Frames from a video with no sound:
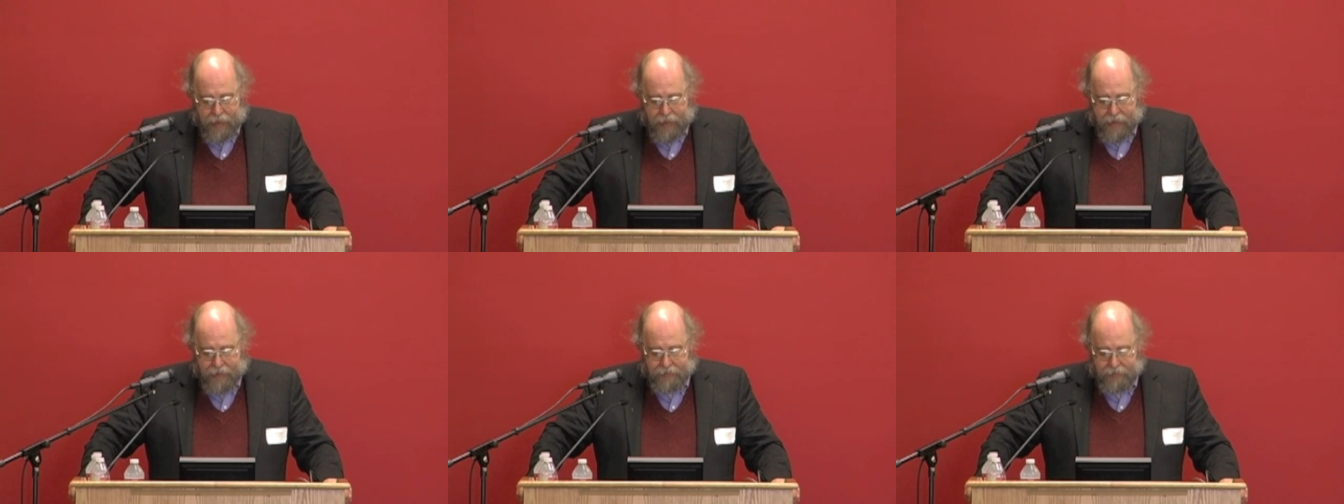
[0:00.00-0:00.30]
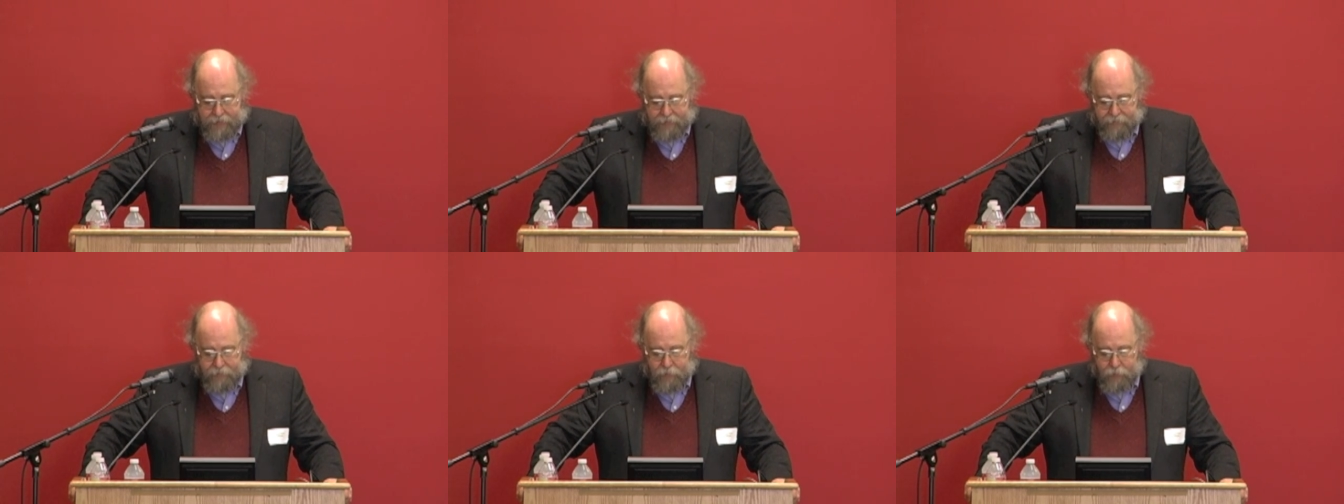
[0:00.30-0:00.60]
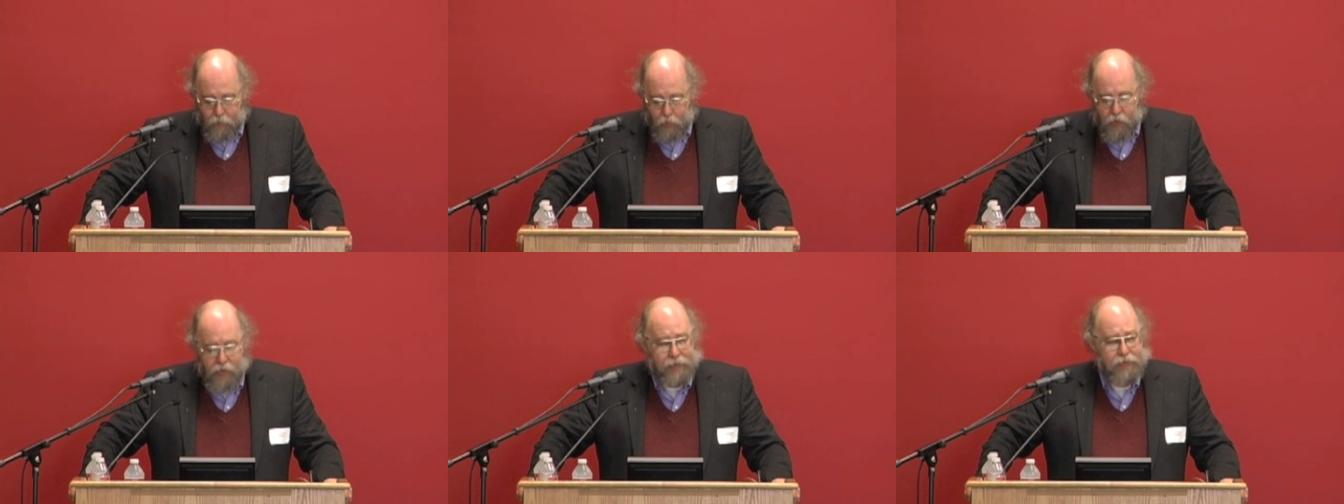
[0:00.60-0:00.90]
and
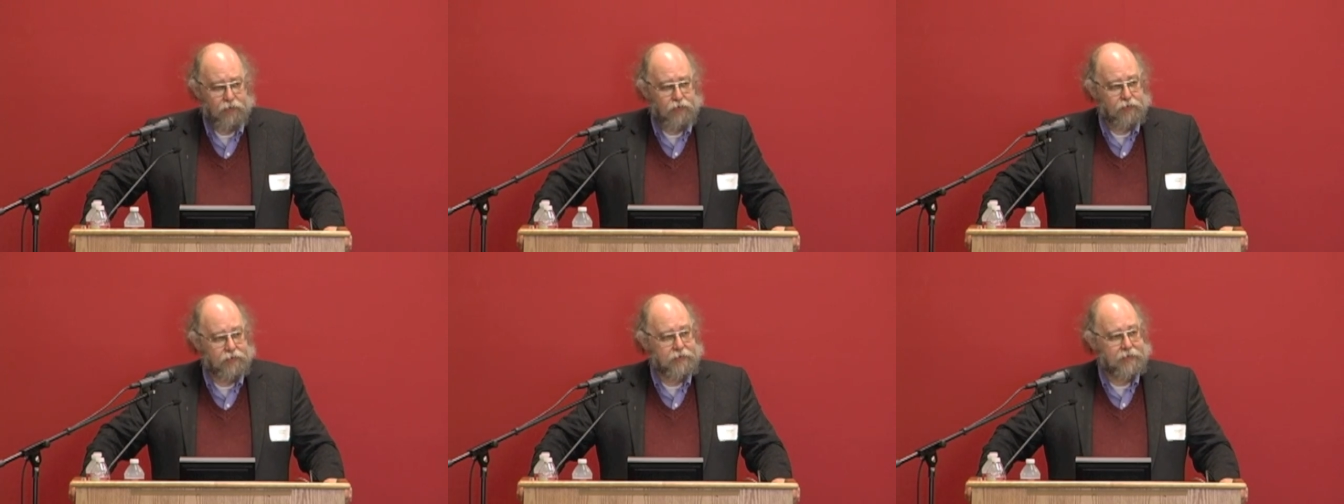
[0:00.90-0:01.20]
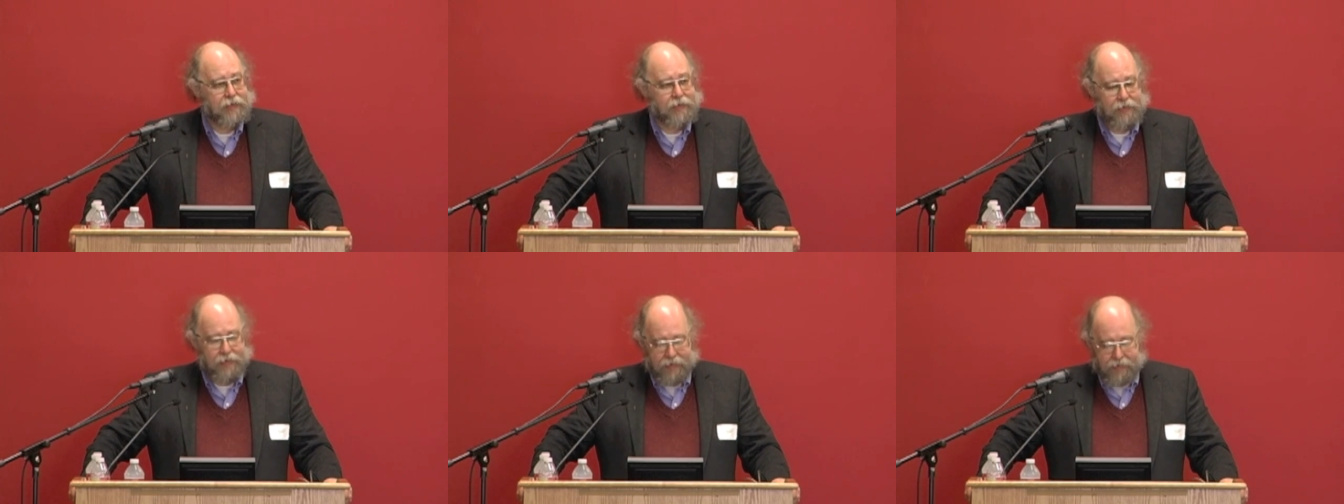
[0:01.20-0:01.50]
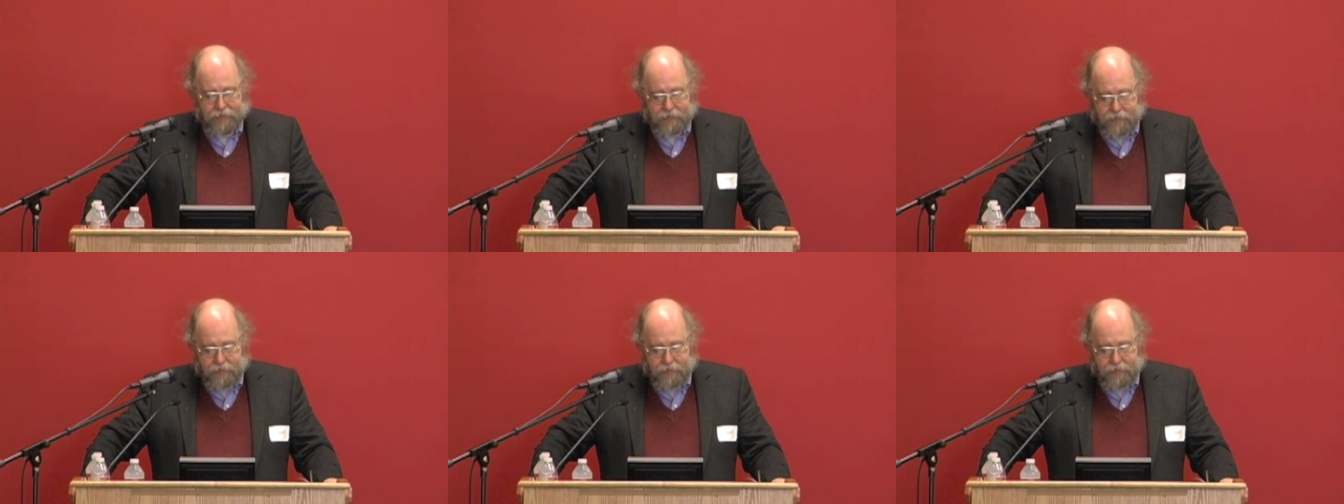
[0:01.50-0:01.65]
even more interestingly,